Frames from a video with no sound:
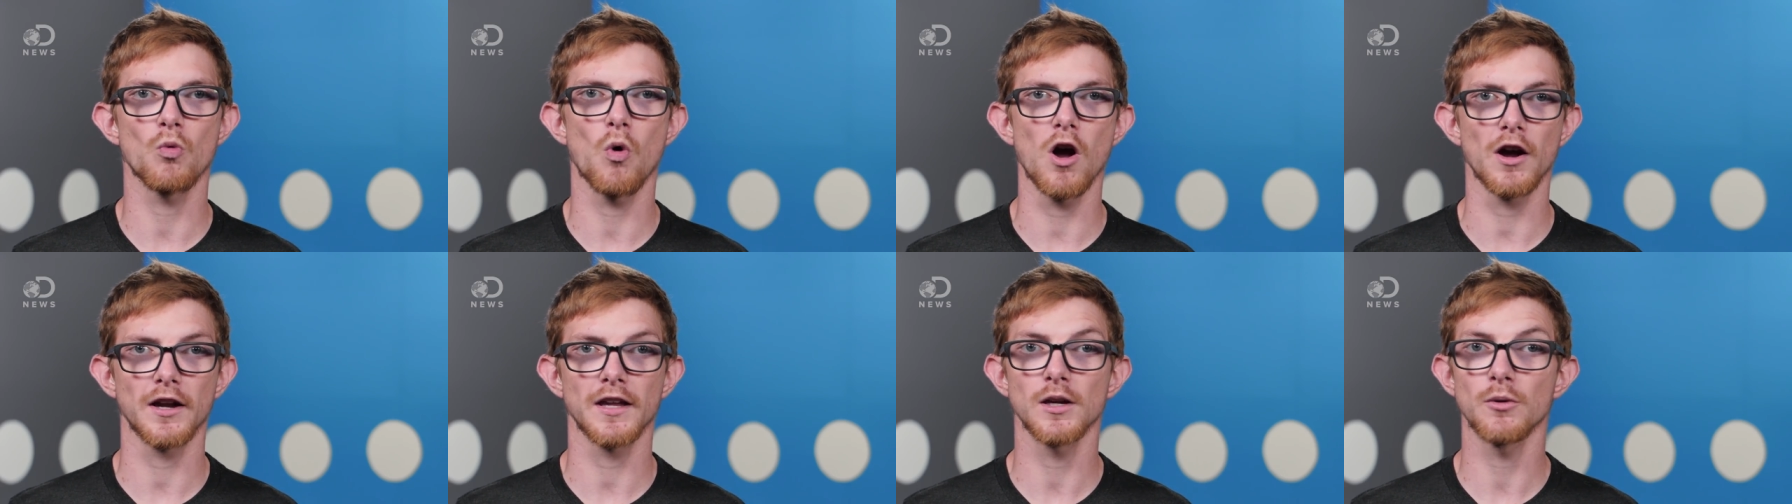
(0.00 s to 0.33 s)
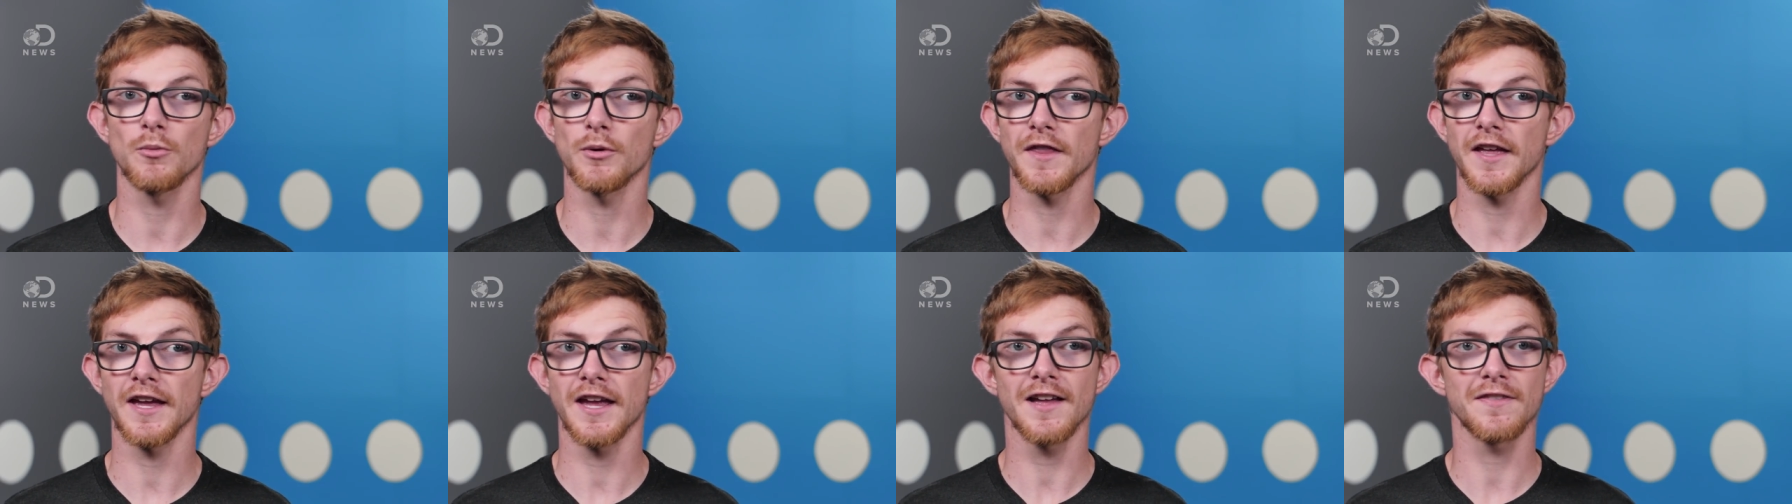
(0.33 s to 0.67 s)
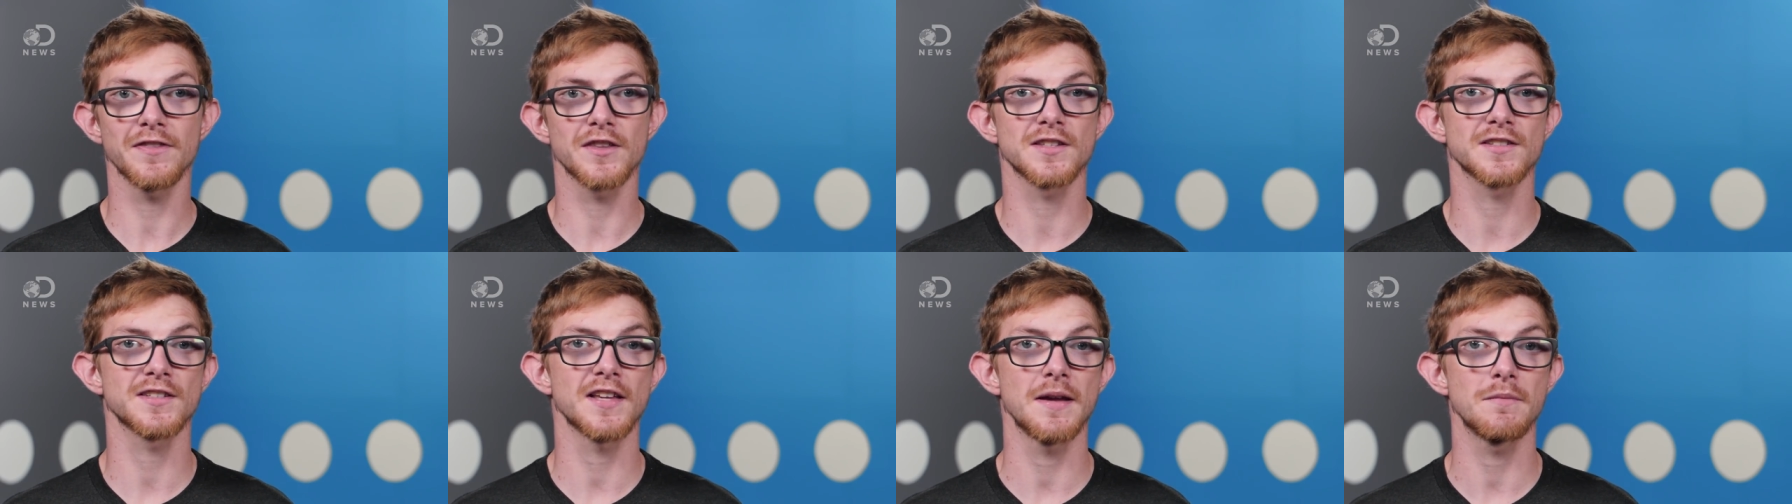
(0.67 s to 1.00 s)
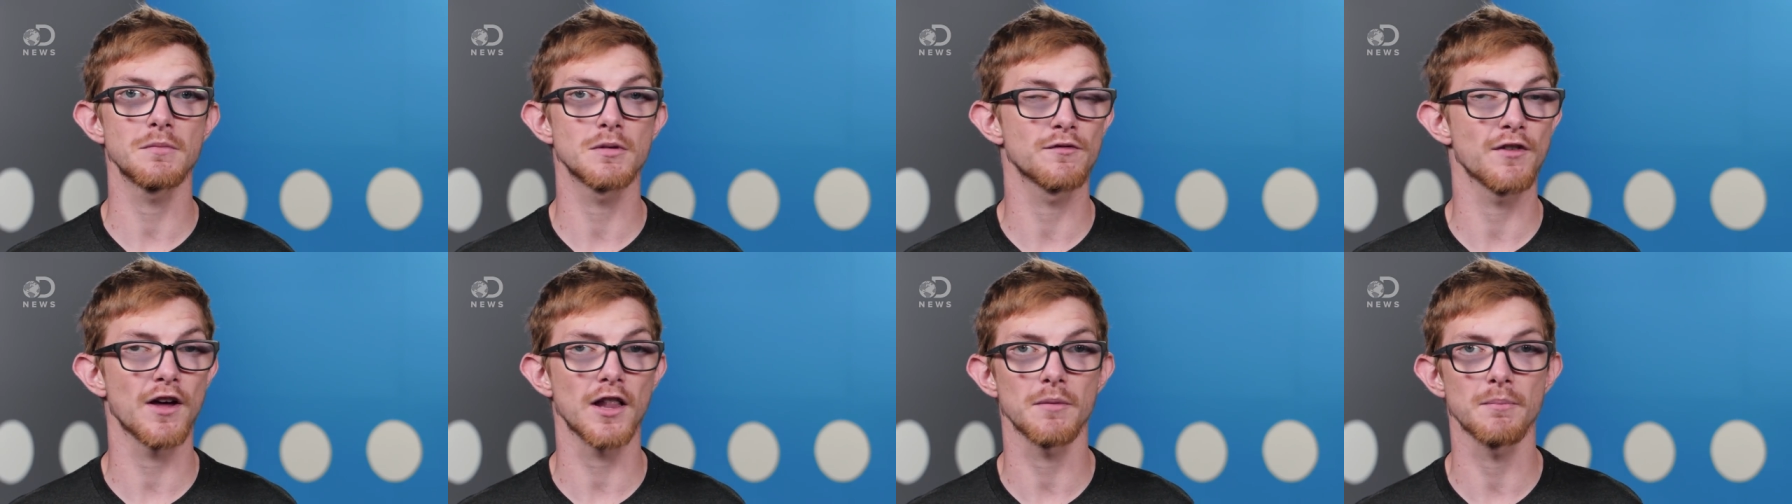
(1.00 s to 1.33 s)
walking when they hit the same
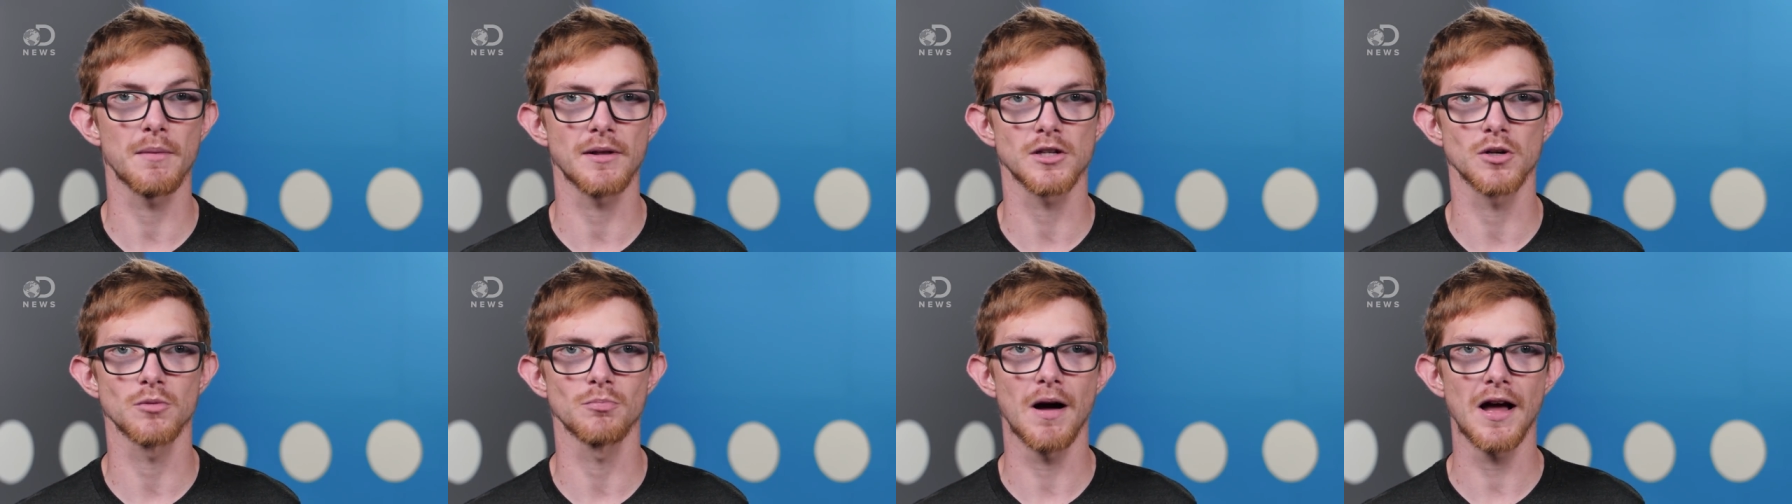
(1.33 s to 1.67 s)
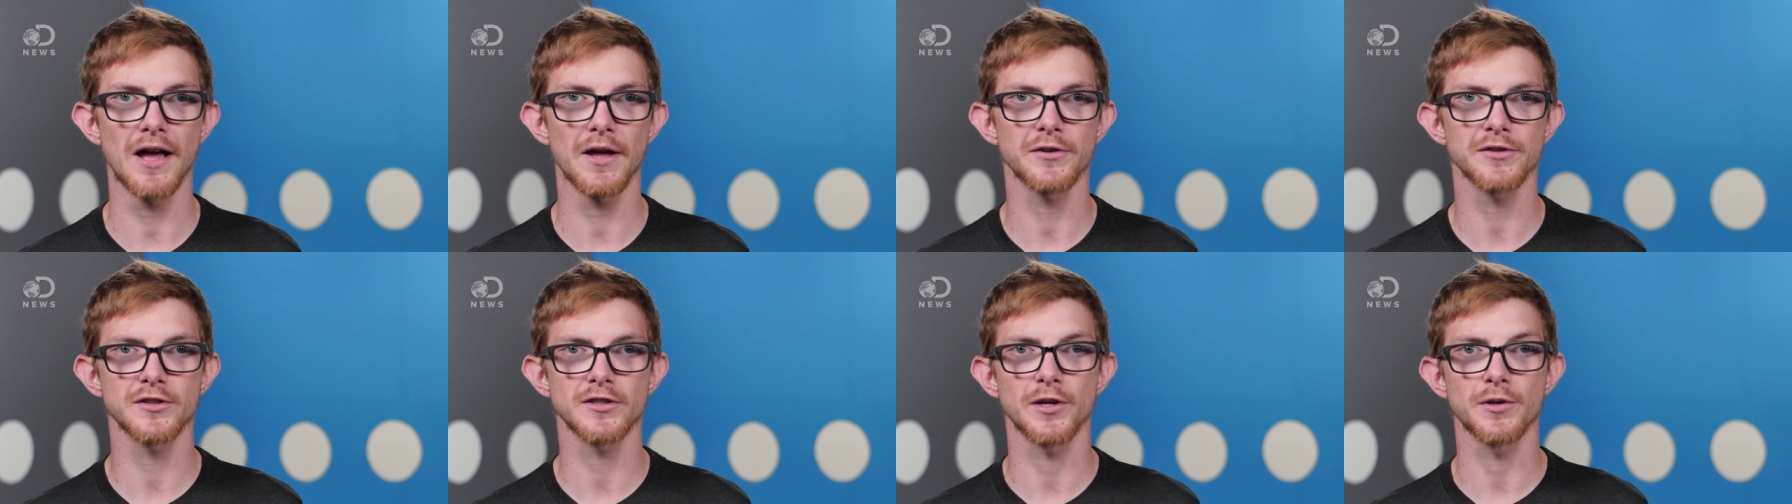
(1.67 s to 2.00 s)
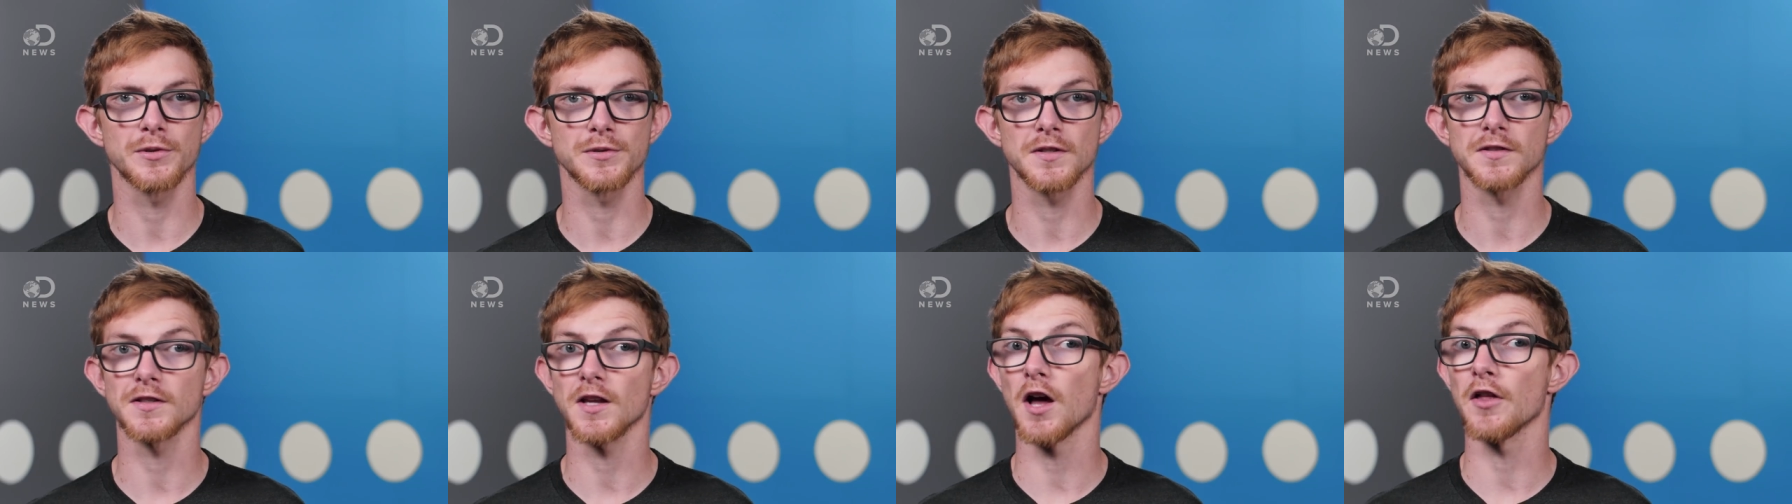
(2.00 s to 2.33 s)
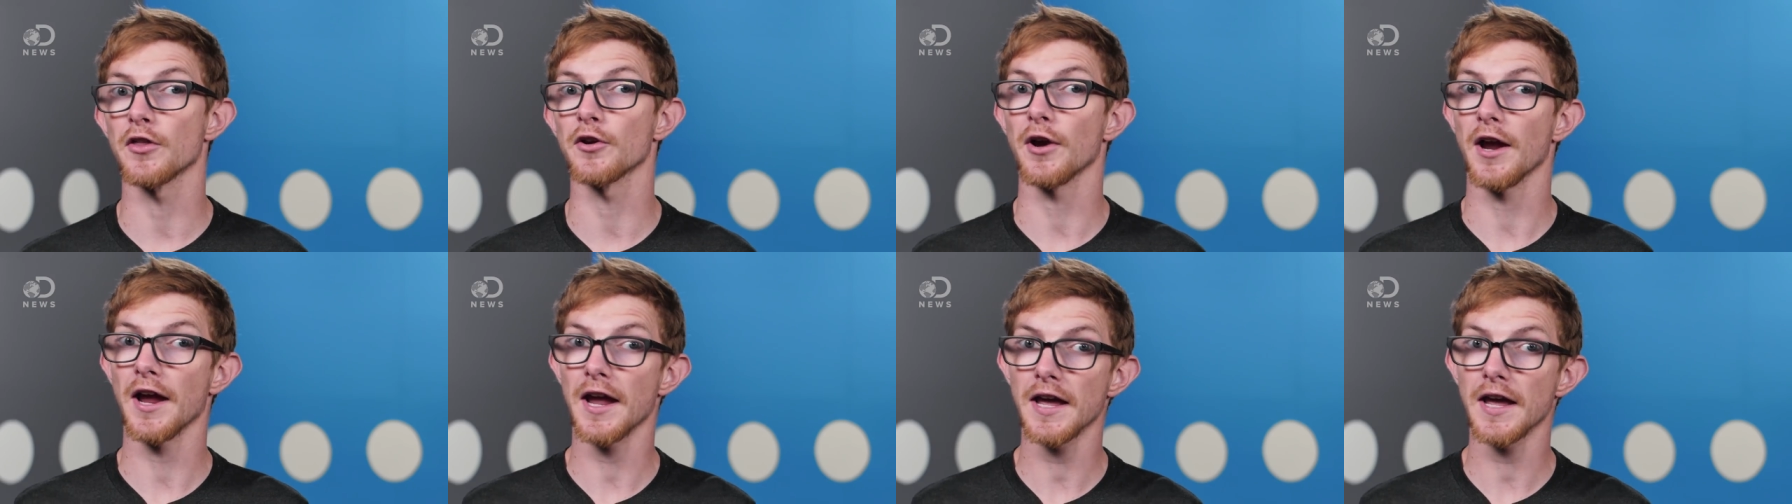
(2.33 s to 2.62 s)
developmental milestones as other